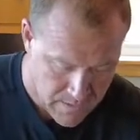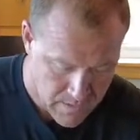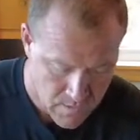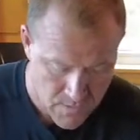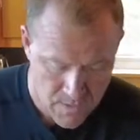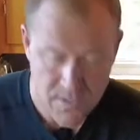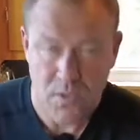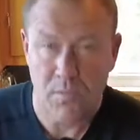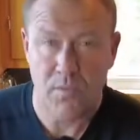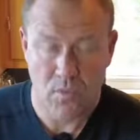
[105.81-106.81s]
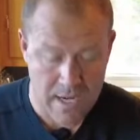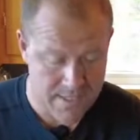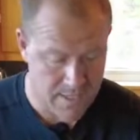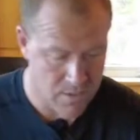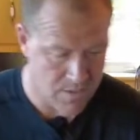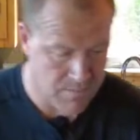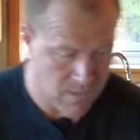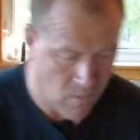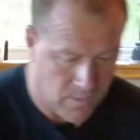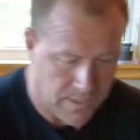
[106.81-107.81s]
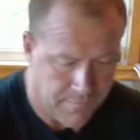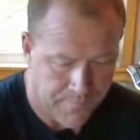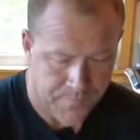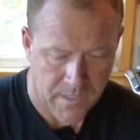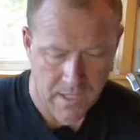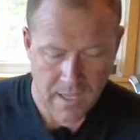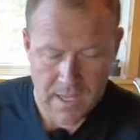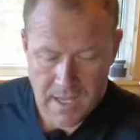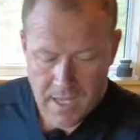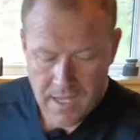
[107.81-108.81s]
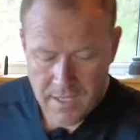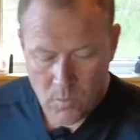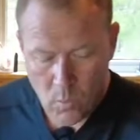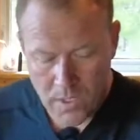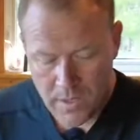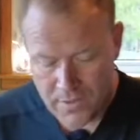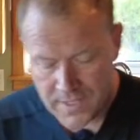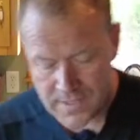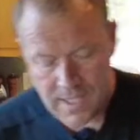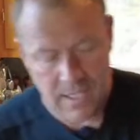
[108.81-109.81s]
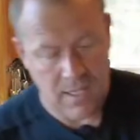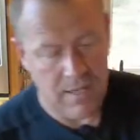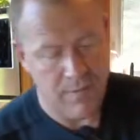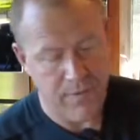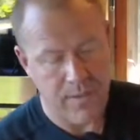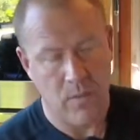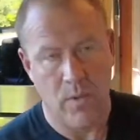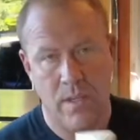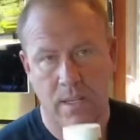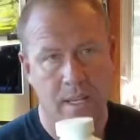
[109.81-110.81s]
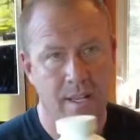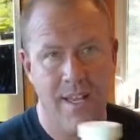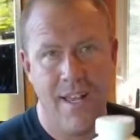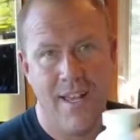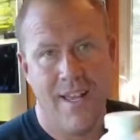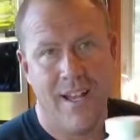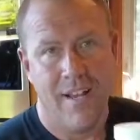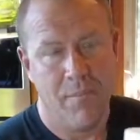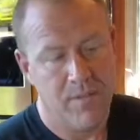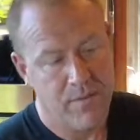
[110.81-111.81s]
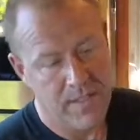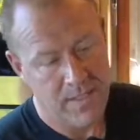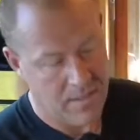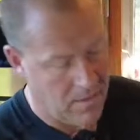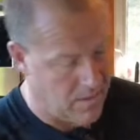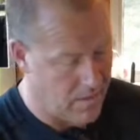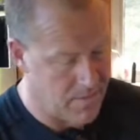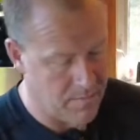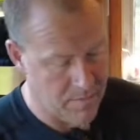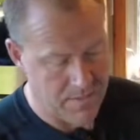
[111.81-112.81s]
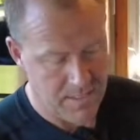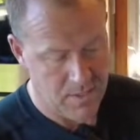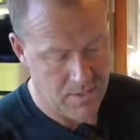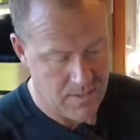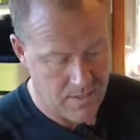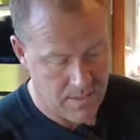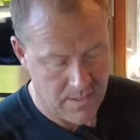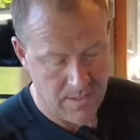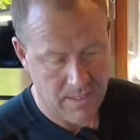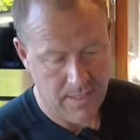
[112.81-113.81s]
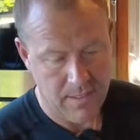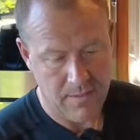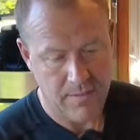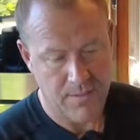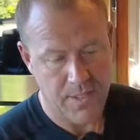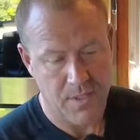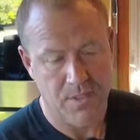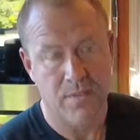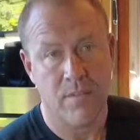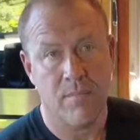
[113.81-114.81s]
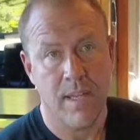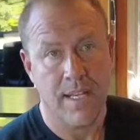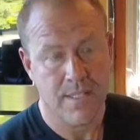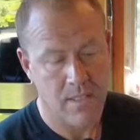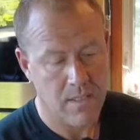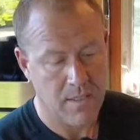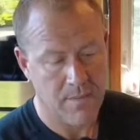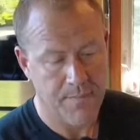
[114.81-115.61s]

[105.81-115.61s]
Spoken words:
So it's not too drastic, just meat only. One of the things I love, I've been feeding supplementations for years from XDOG.